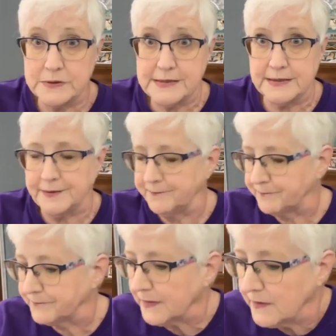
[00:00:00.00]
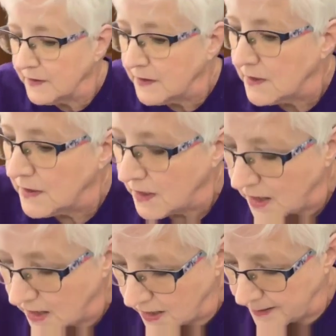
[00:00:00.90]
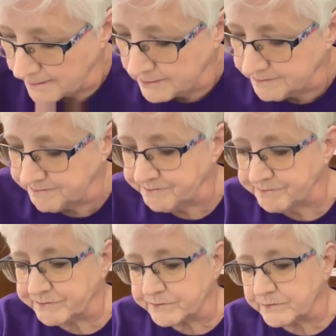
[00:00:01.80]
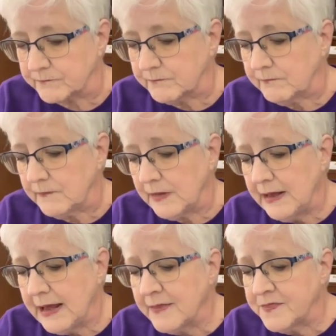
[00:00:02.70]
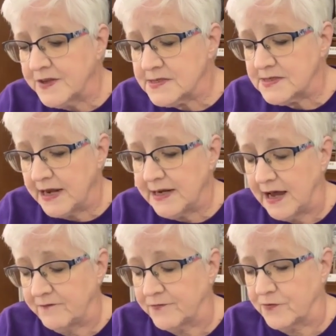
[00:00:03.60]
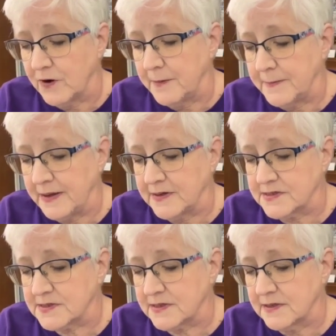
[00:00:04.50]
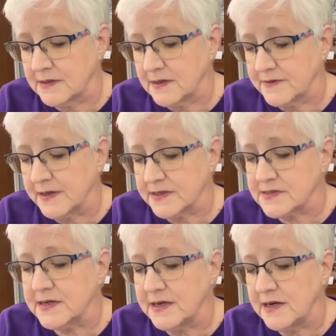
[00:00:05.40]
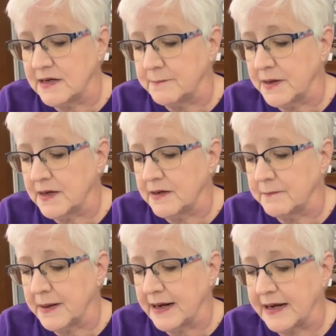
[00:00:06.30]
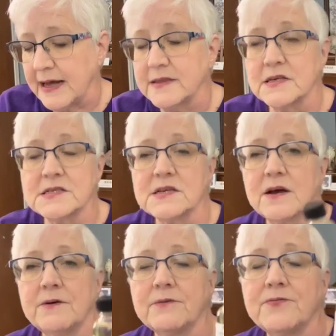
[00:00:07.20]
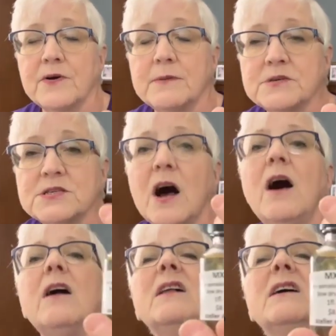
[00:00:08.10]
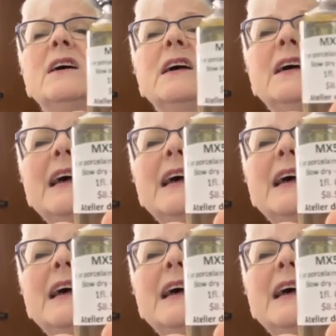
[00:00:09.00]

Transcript: We'll see. Um, and this I got from, and it's, I think it's Canadian money, but I got this uh, from Saul.